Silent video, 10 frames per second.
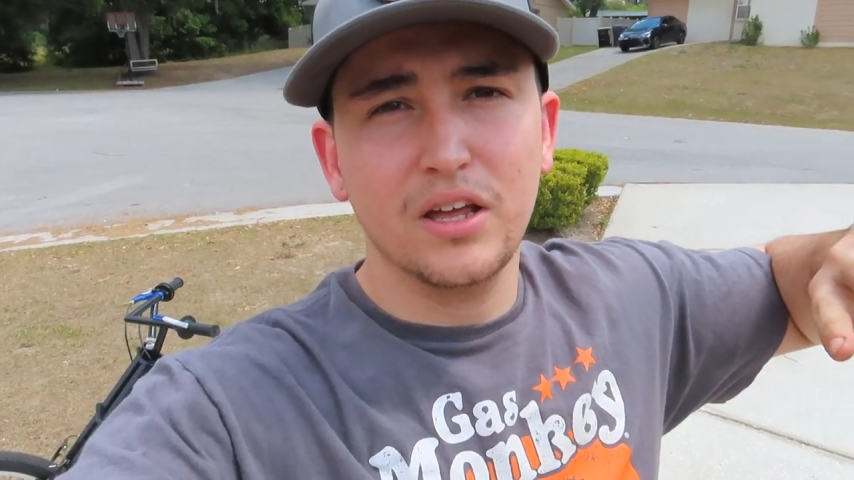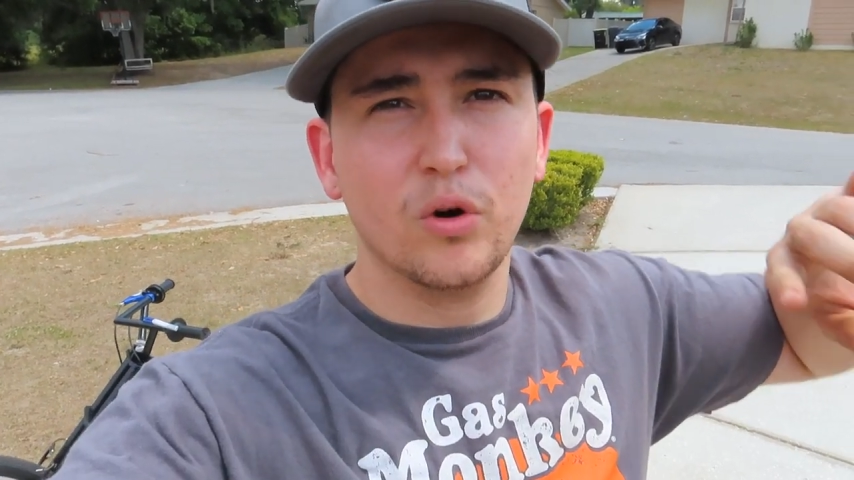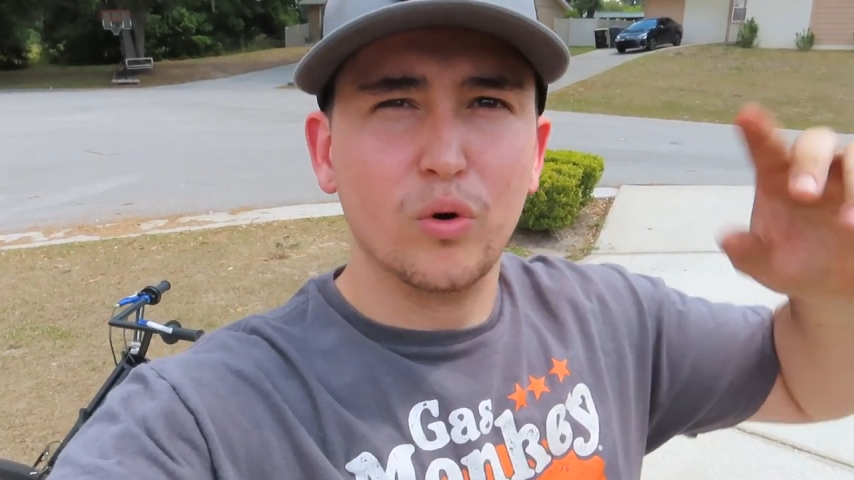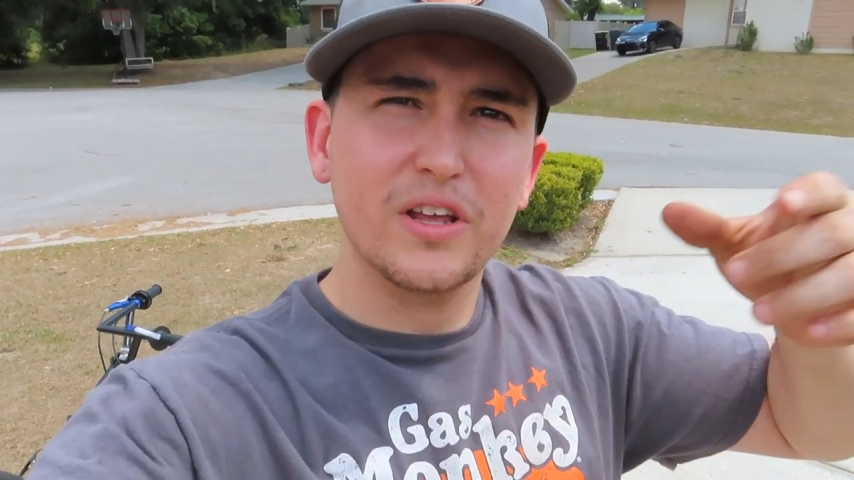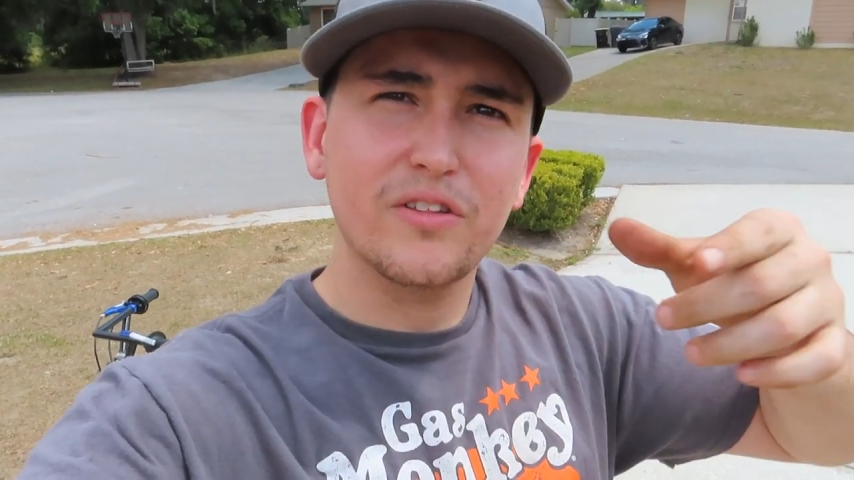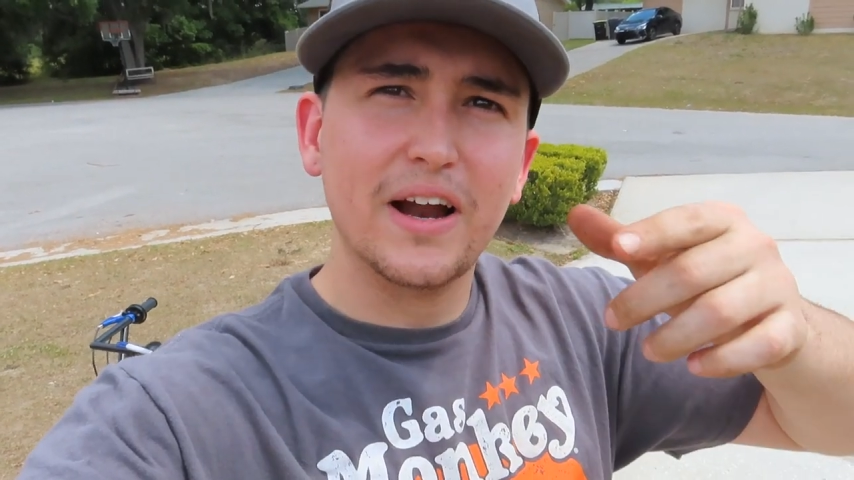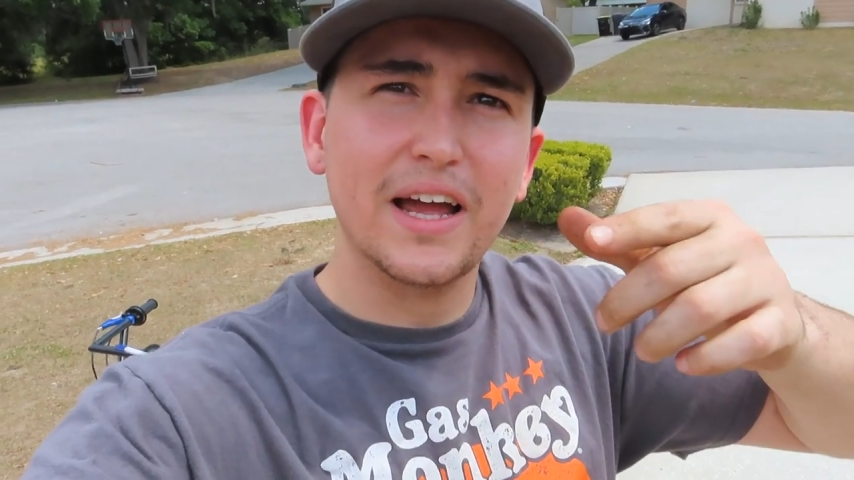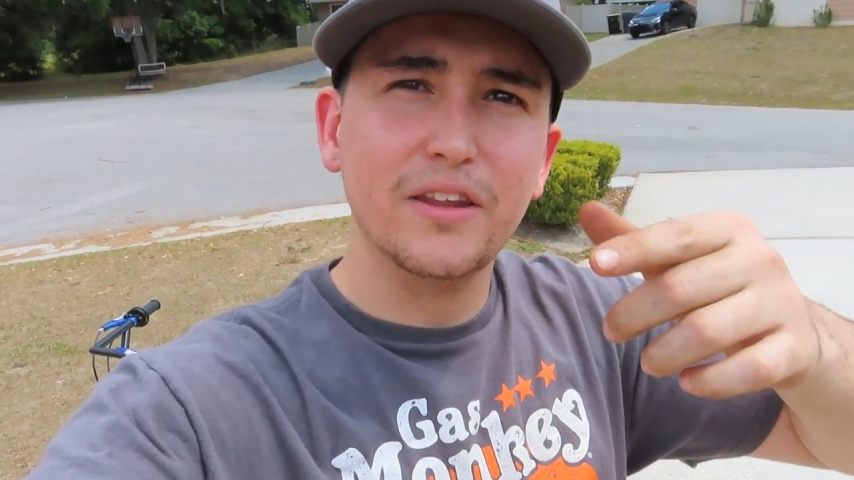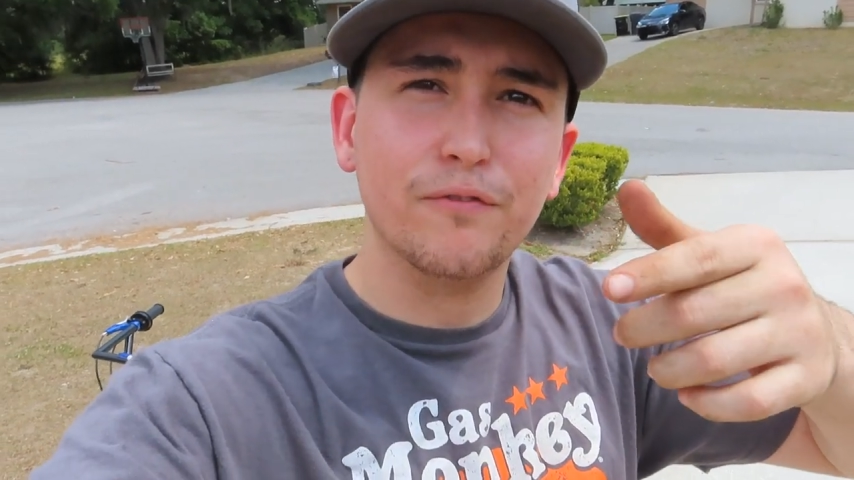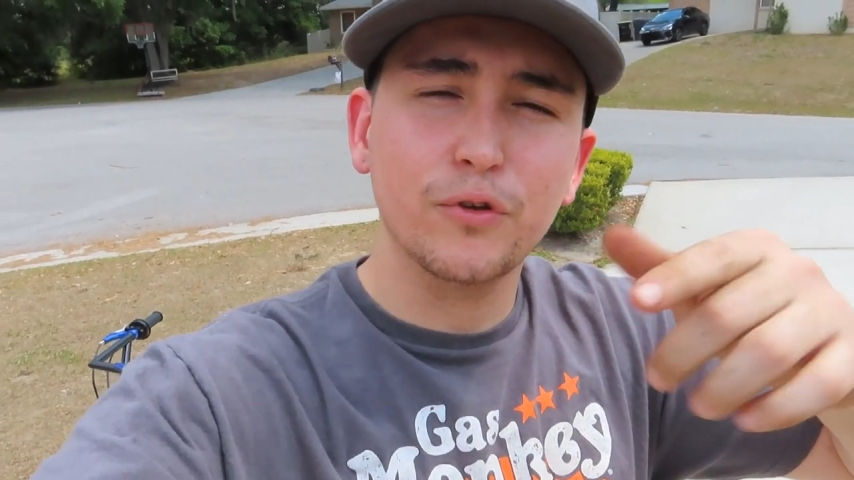or either I
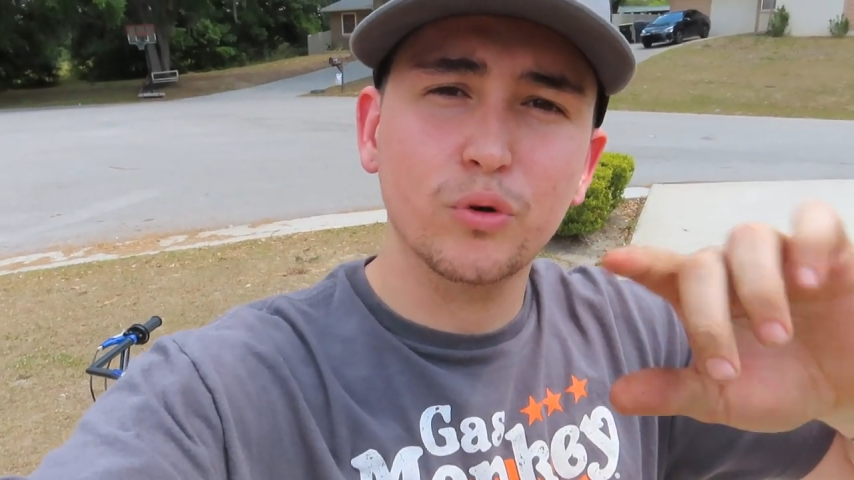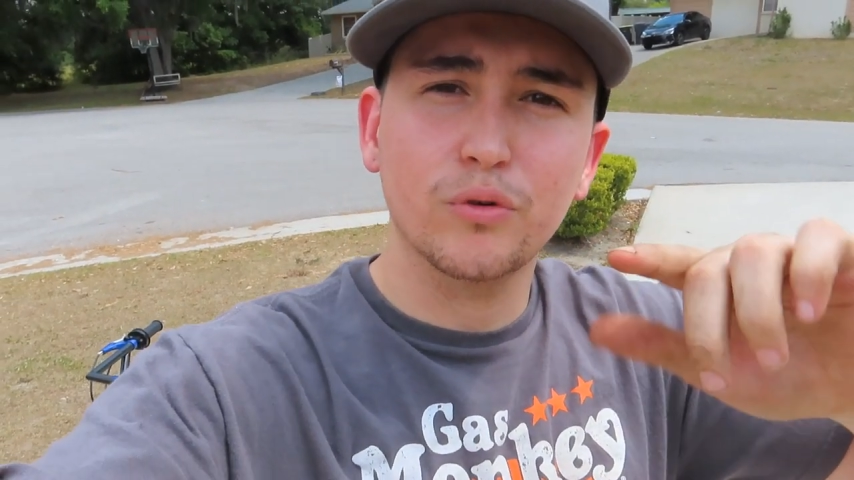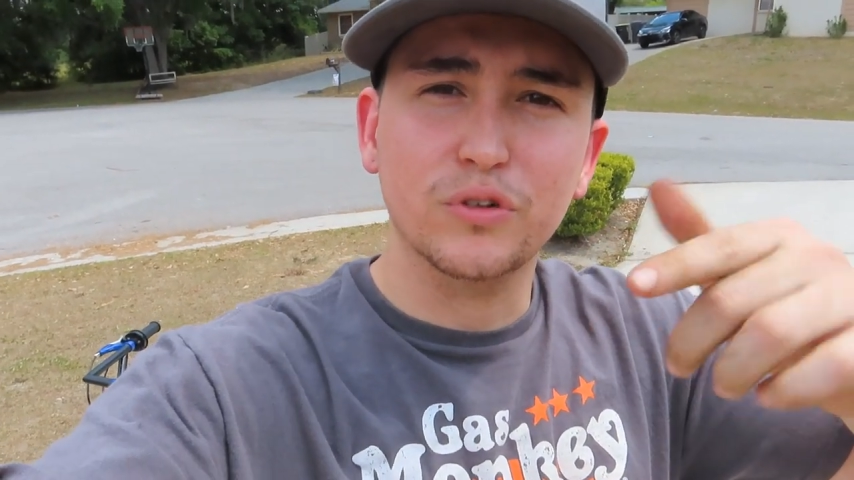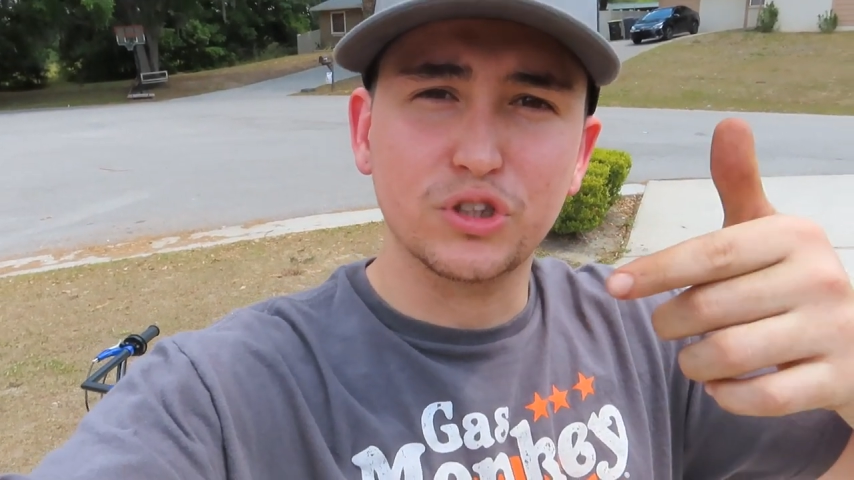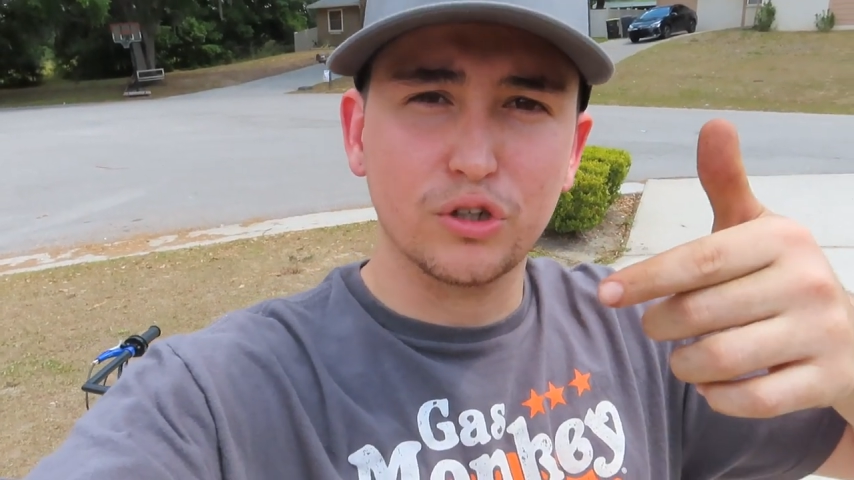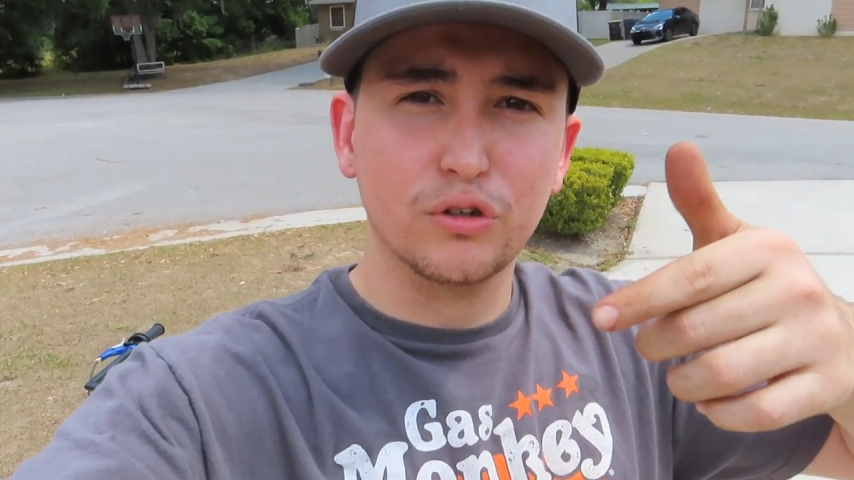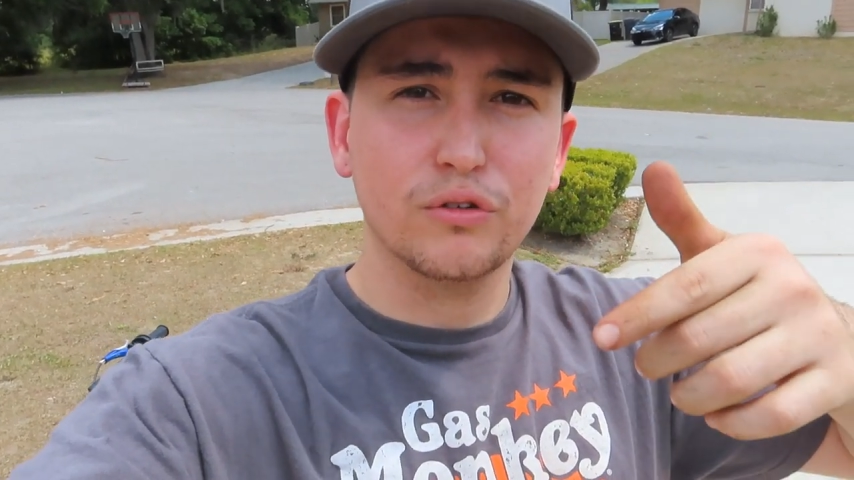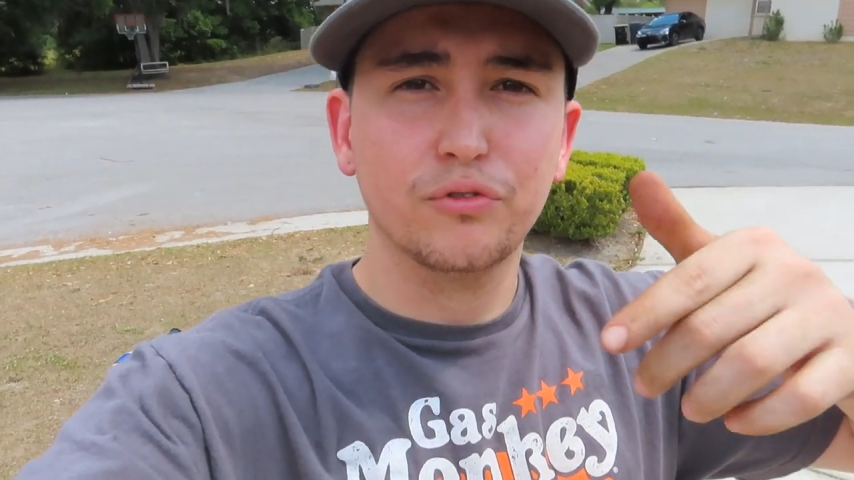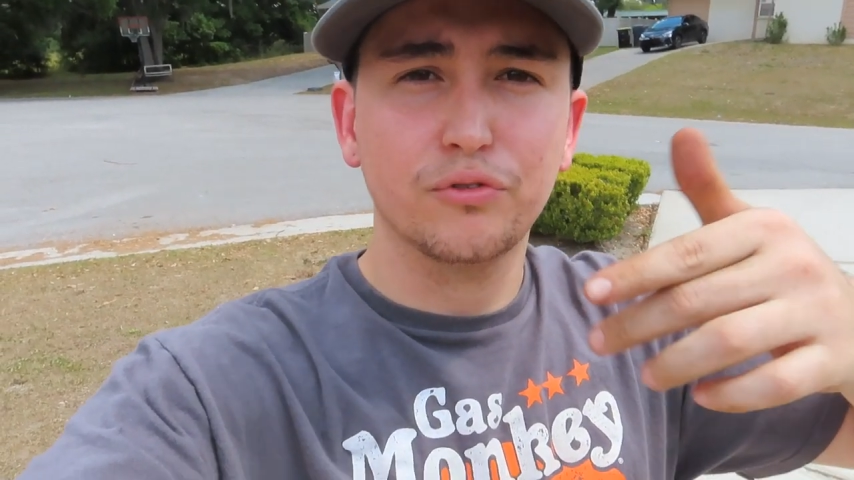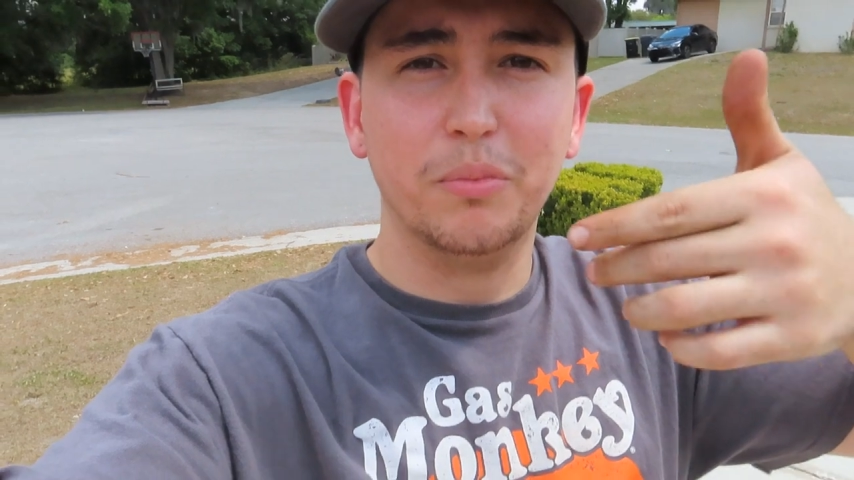had the fuel in reserve,